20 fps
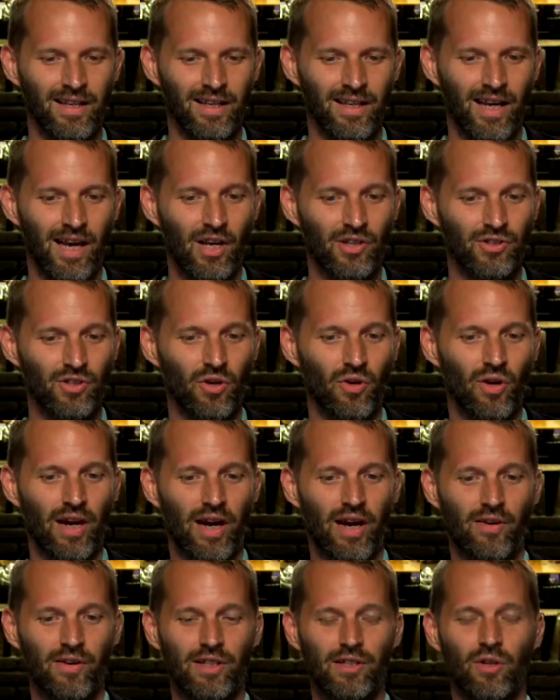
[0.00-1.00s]
Also, hmm.
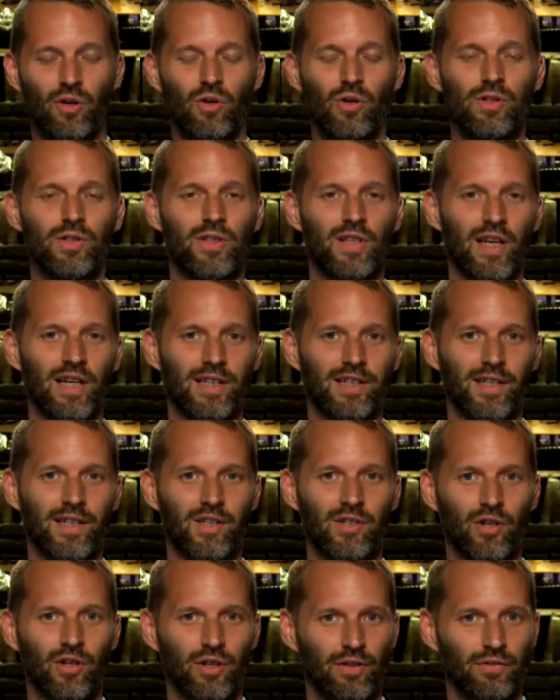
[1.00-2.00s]
Harry Knowles has got a
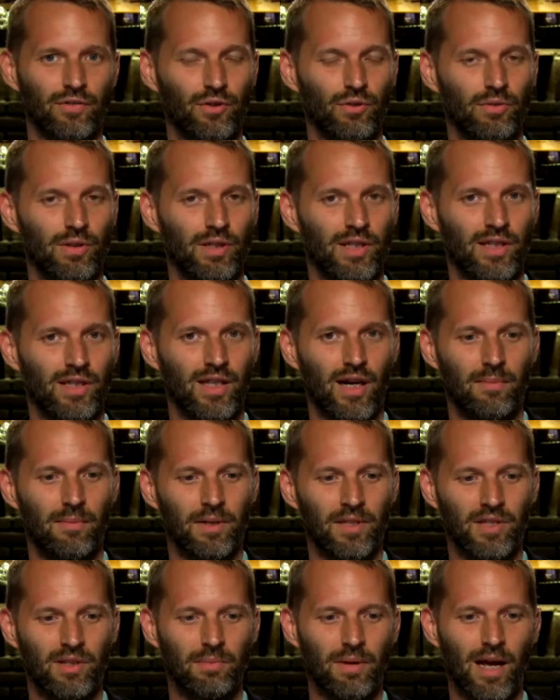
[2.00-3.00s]
Kickstarter. If you read the
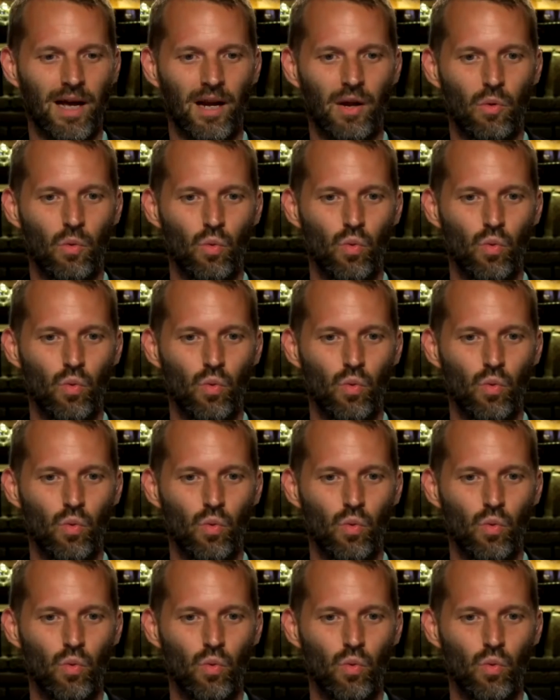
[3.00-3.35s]
comments about it.